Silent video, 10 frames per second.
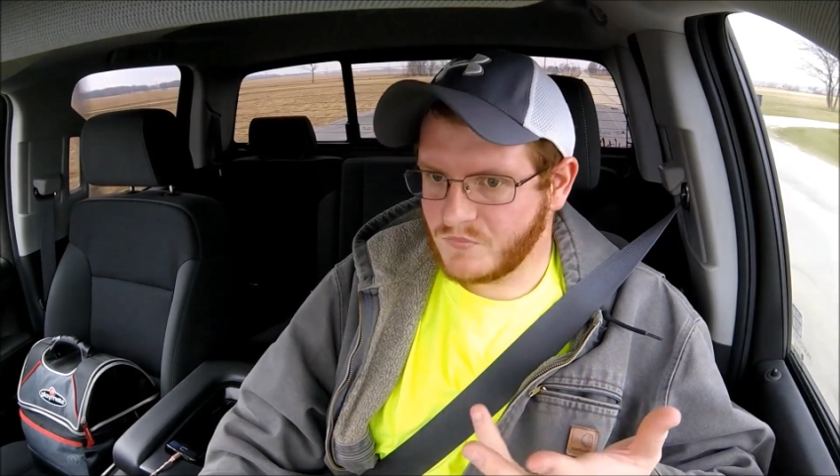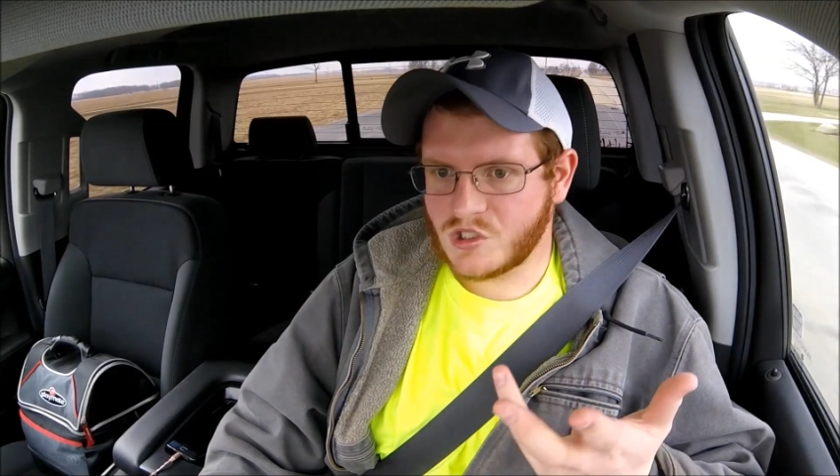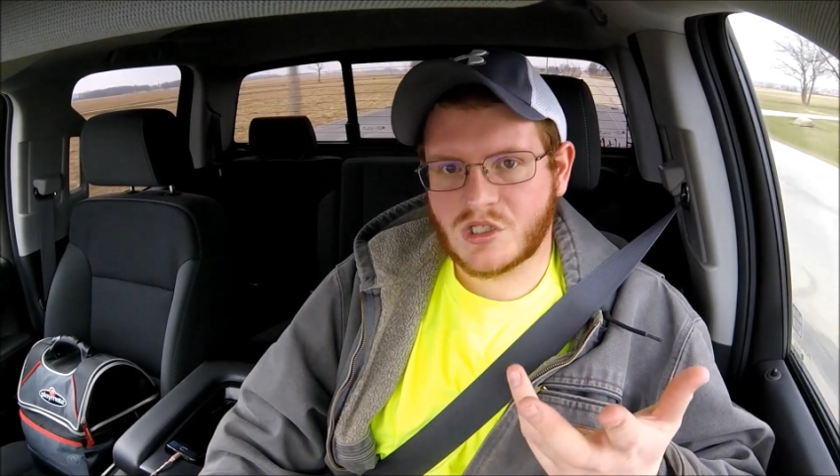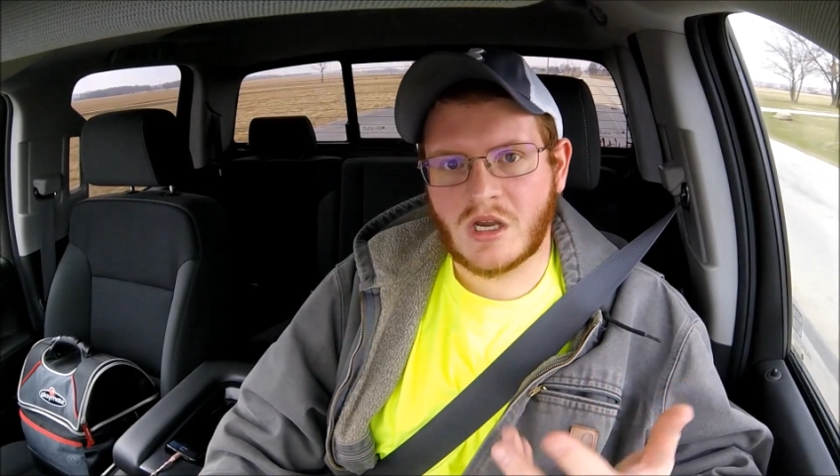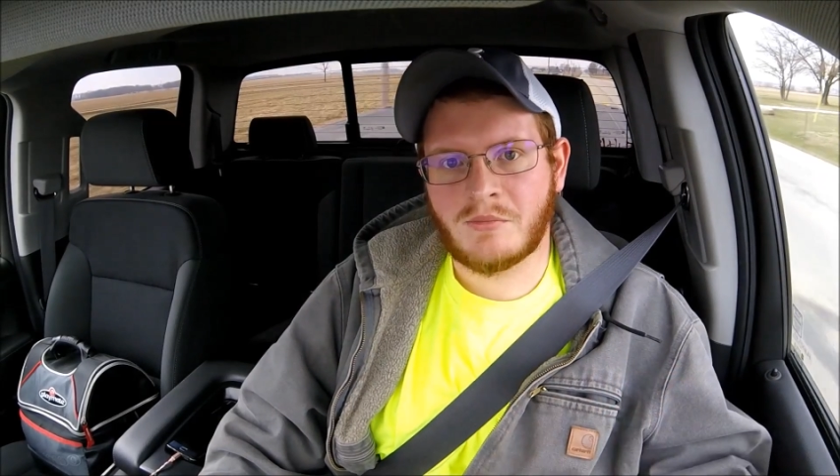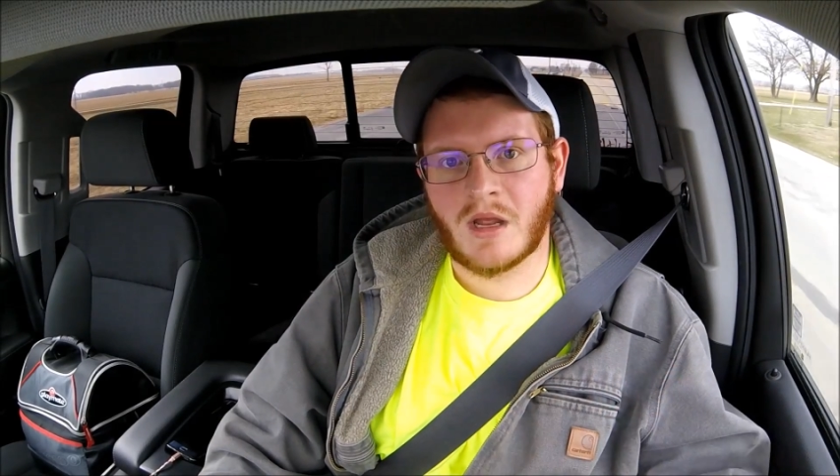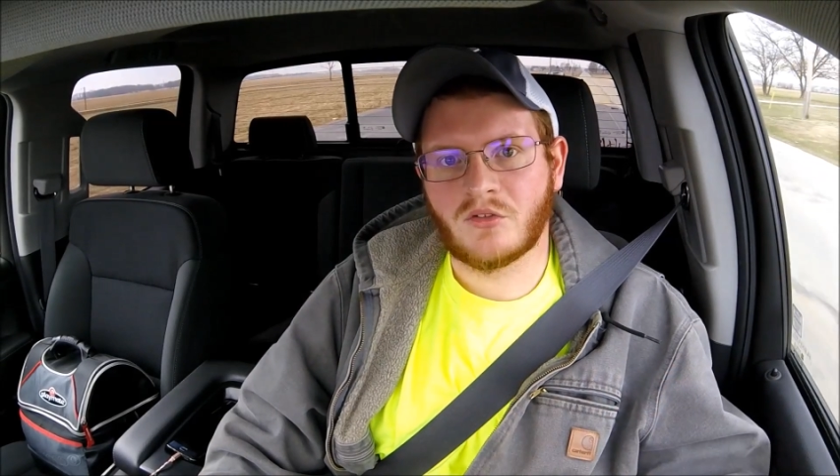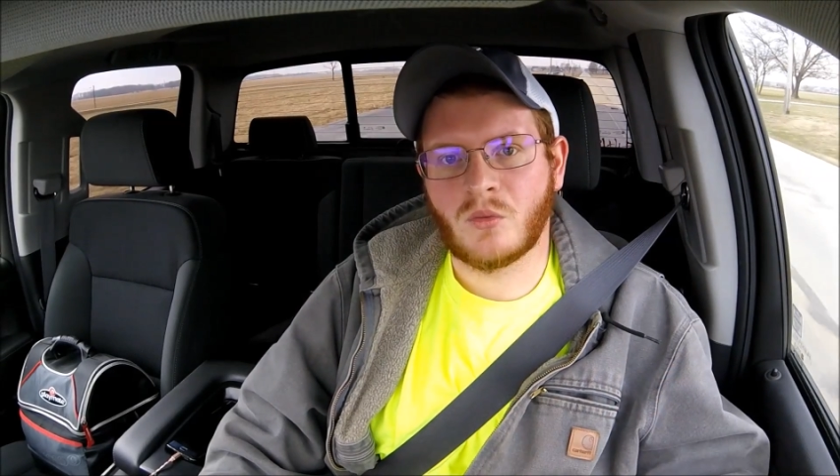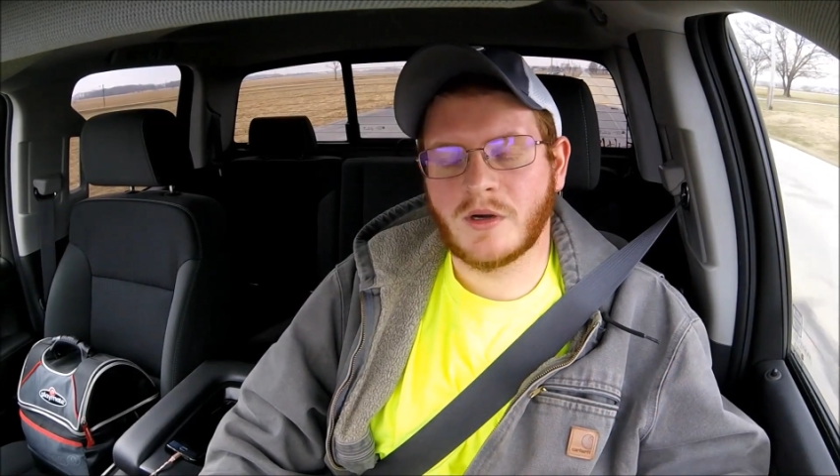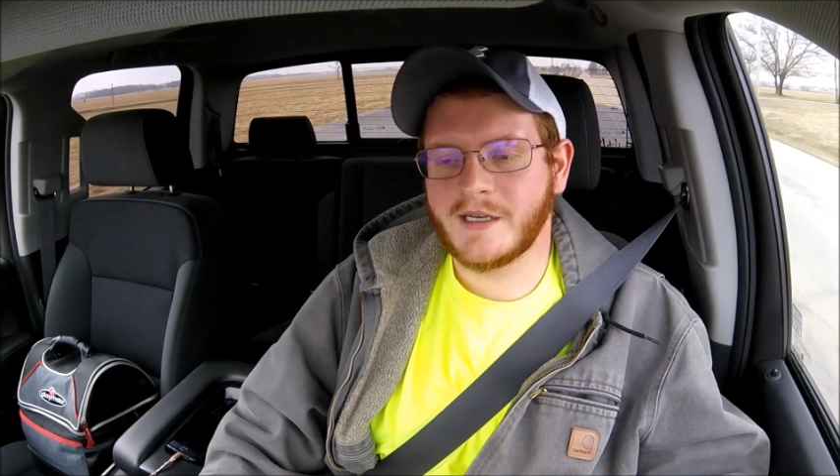the
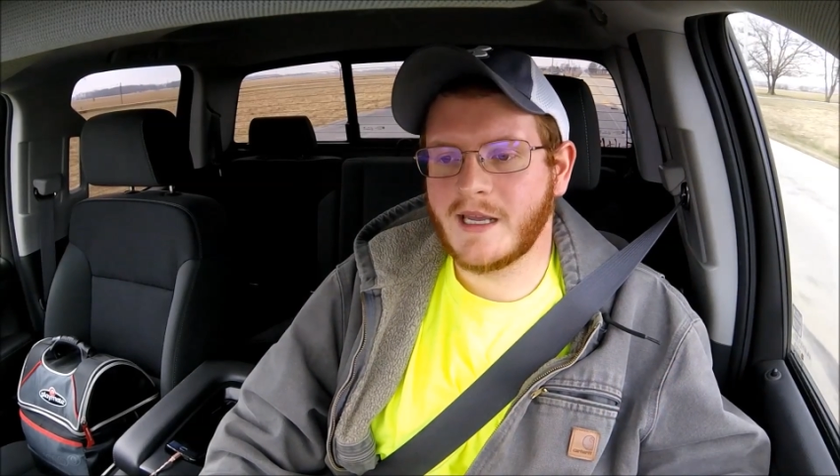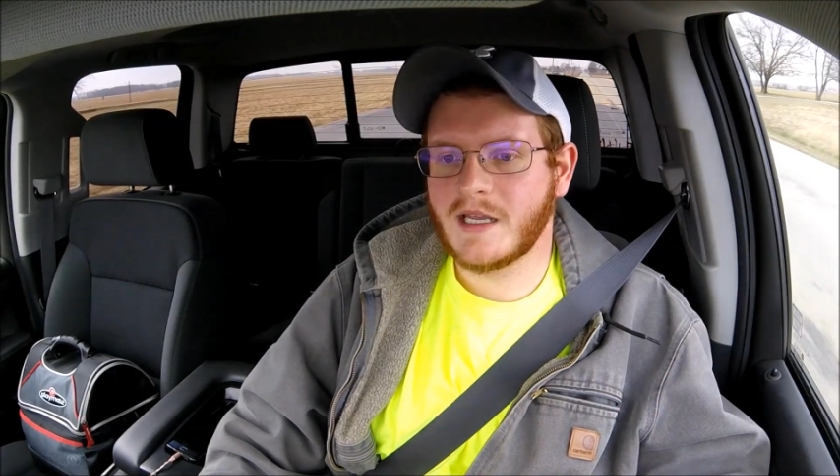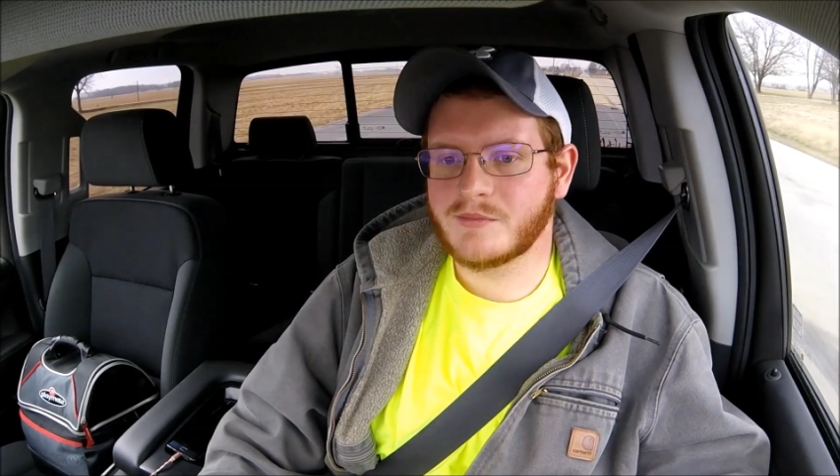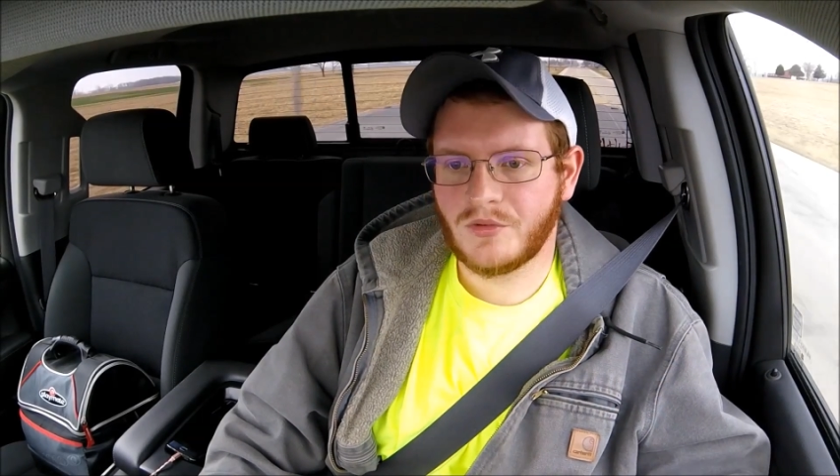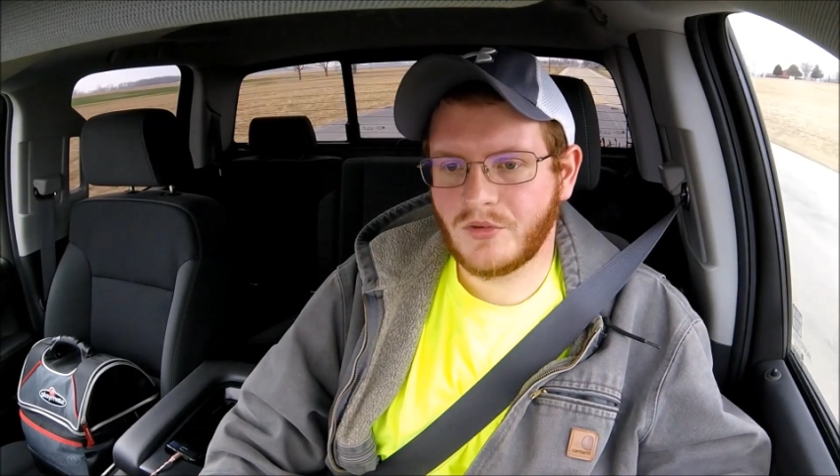Shaneman20 name.